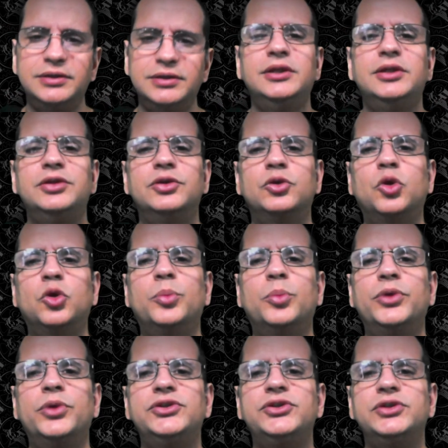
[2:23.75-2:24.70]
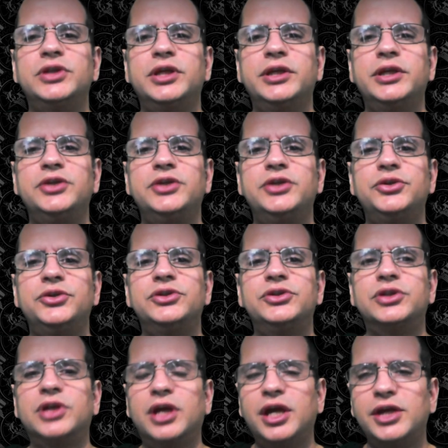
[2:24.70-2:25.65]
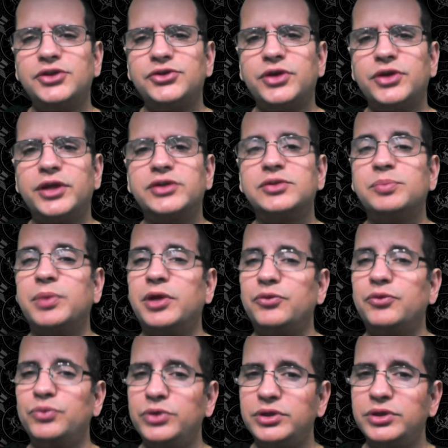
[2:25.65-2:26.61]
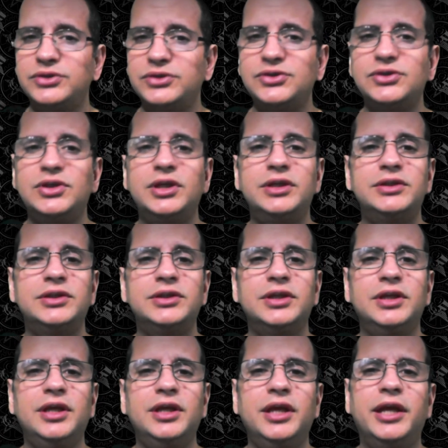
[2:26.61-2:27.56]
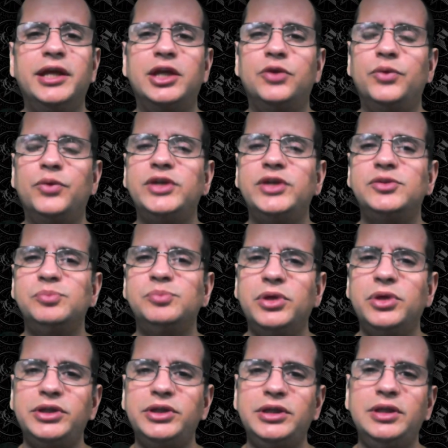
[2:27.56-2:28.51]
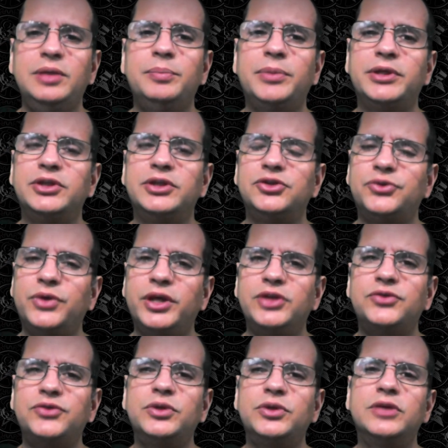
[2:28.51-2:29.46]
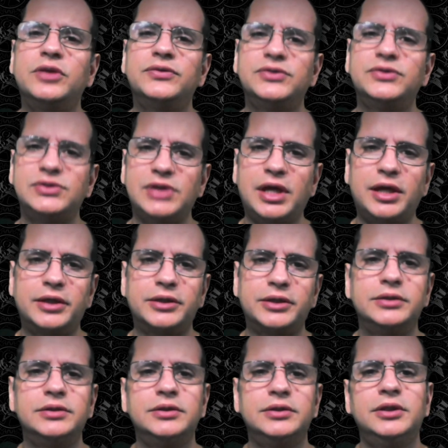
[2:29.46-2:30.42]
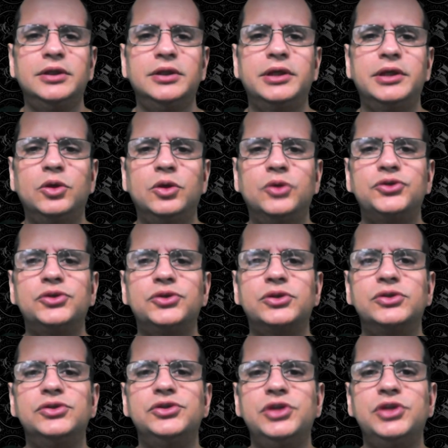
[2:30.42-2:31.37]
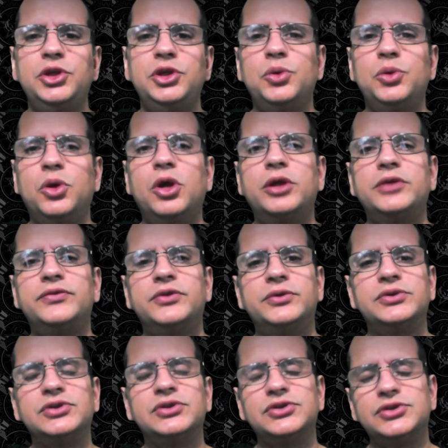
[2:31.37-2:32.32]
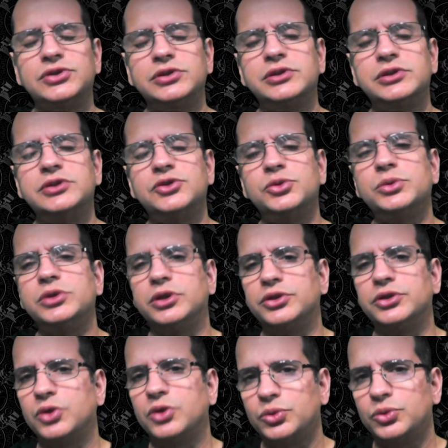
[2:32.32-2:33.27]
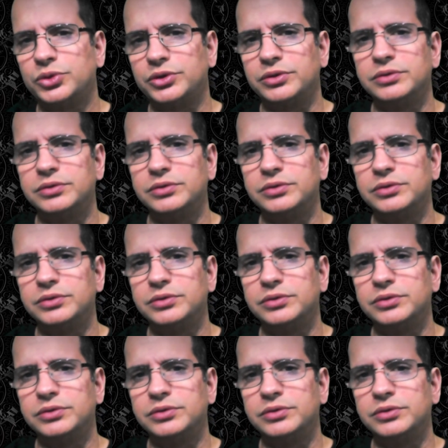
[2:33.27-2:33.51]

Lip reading: The corporation can enter into contracts, buy real estate, and can raise money by the transferring of stock. It can also continue on if there is a selling to another owner.